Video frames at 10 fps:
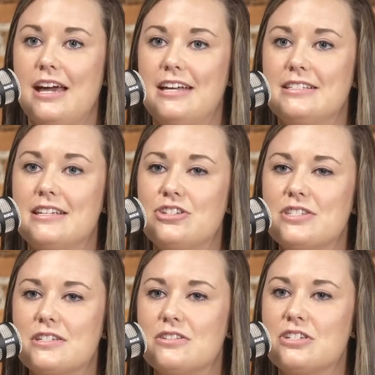And
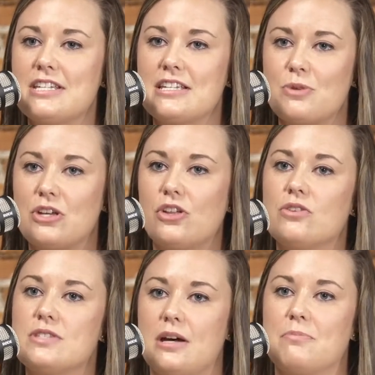just as we
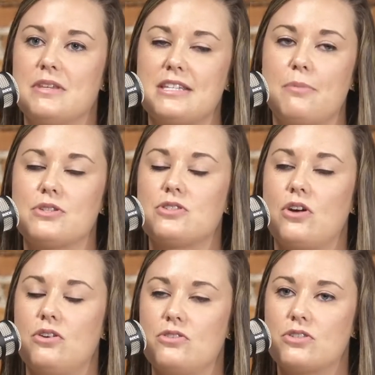close up this
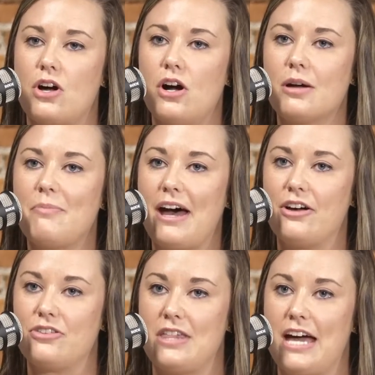episode, talk
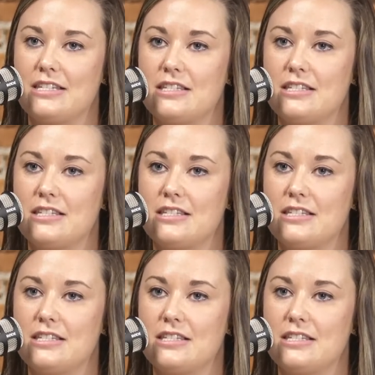about that